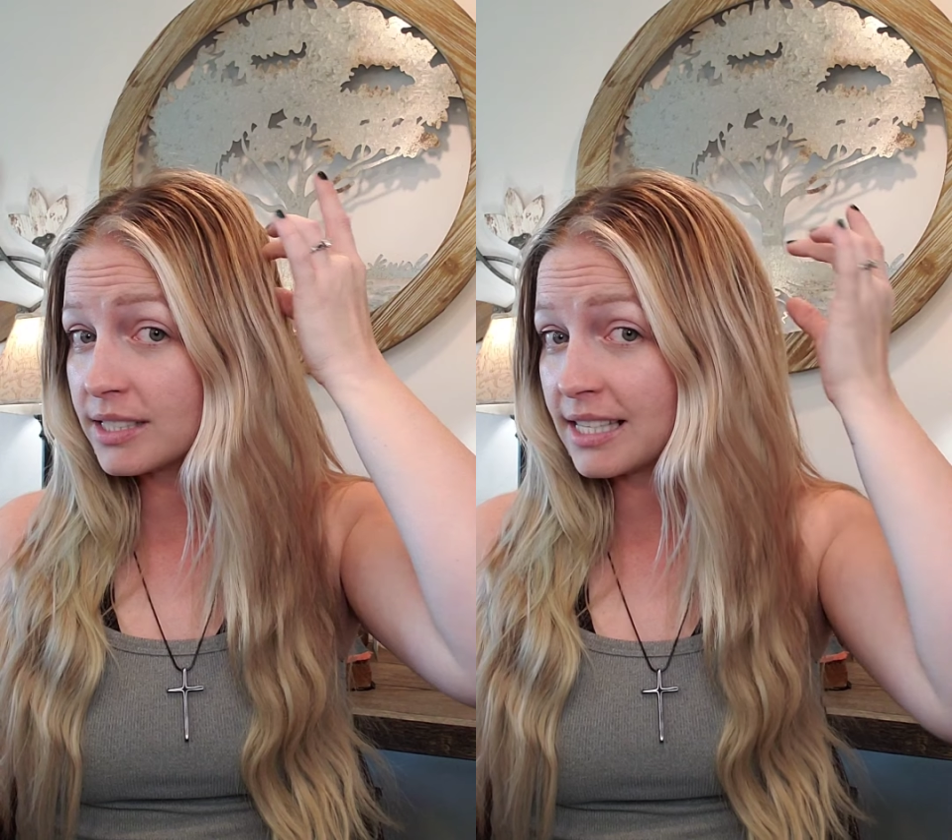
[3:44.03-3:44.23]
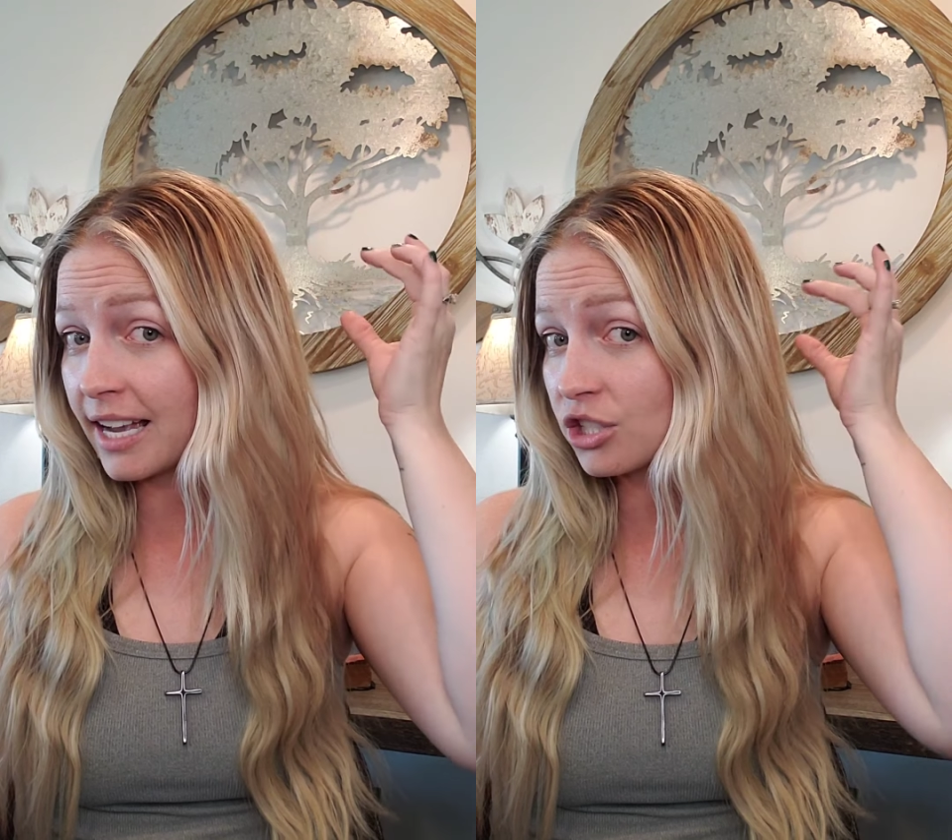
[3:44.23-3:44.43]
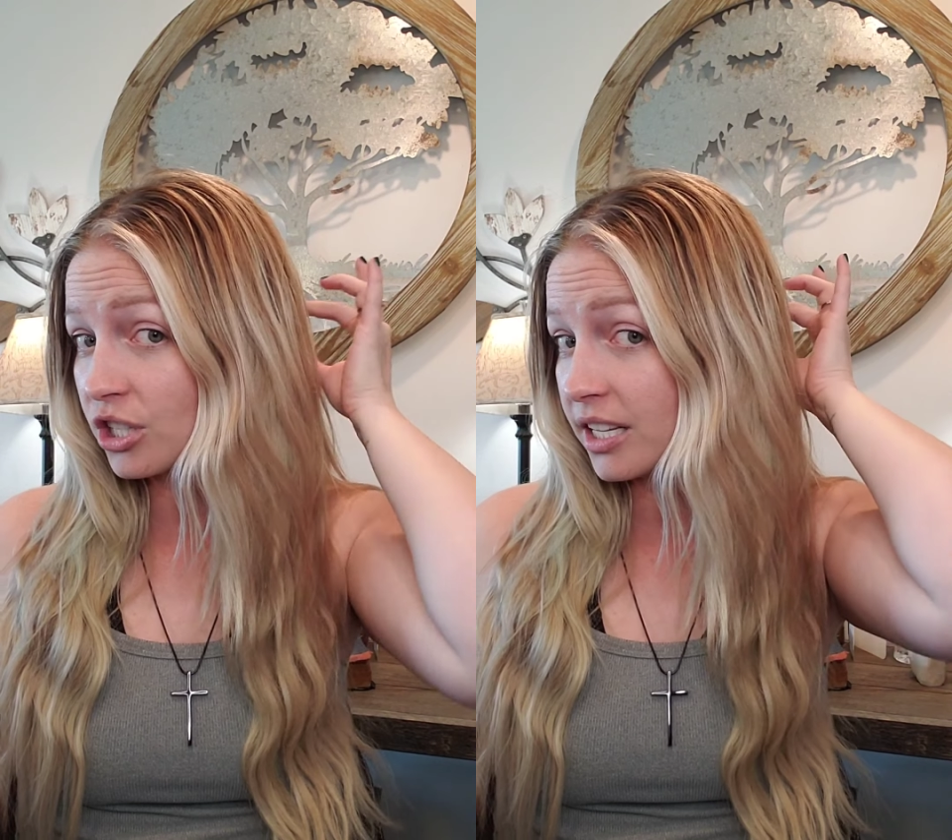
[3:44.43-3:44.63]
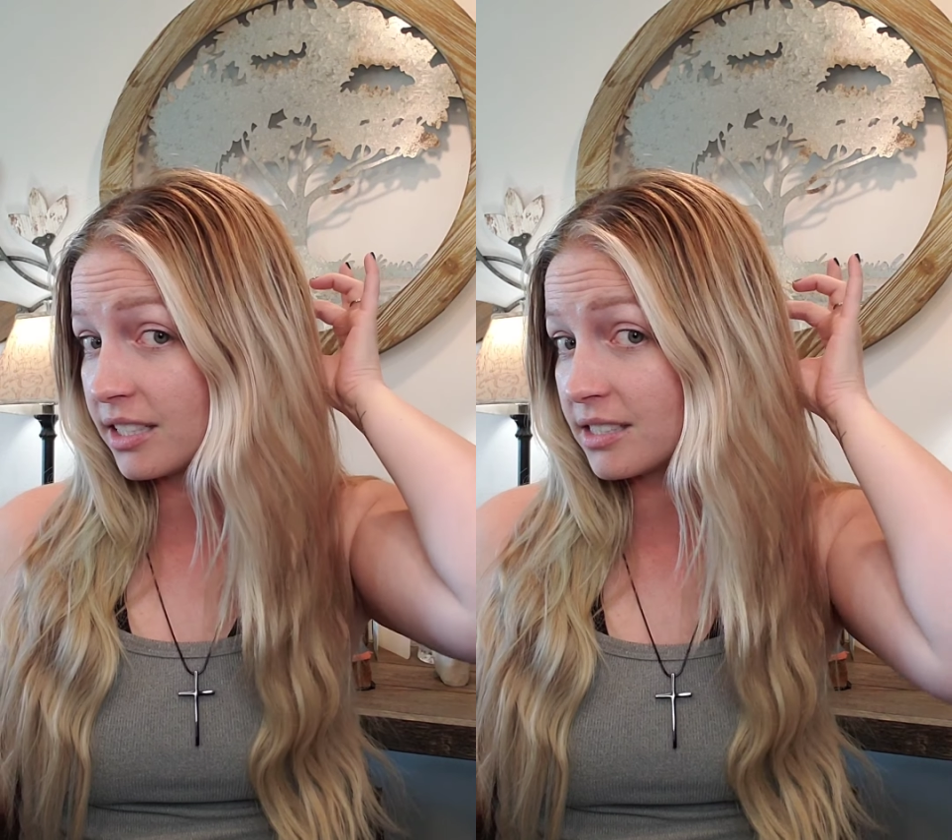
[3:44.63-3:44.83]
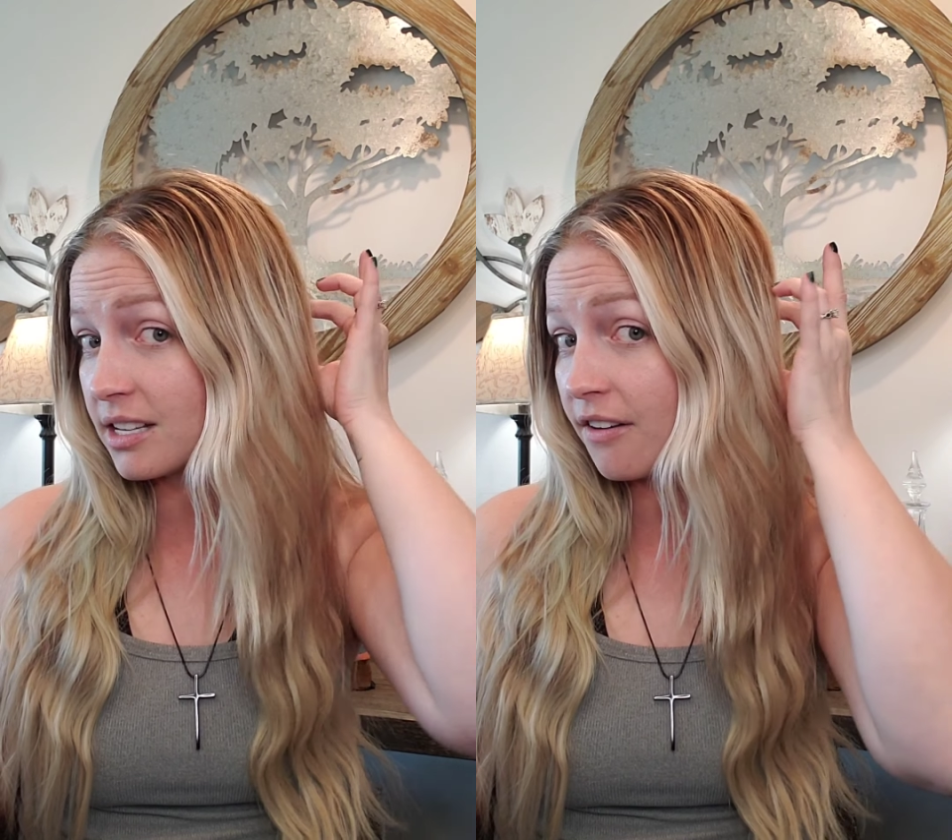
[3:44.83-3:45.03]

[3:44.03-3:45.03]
sections